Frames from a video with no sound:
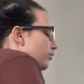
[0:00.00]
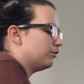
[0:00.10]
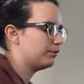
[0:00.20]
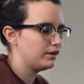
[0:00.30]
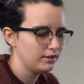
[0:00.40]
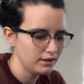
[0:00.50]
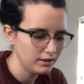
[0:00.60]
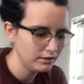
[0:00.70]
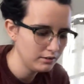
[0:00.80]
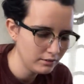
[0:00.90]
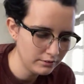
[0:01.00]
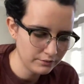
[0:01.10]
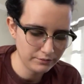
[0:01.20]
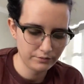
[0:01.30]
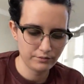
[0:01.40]
you my thing.
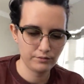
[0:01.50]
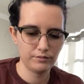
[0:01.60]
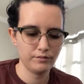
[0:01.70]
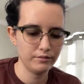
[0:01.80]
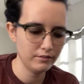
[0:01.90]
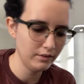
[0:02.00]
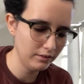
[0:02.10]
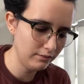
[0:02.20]
I'll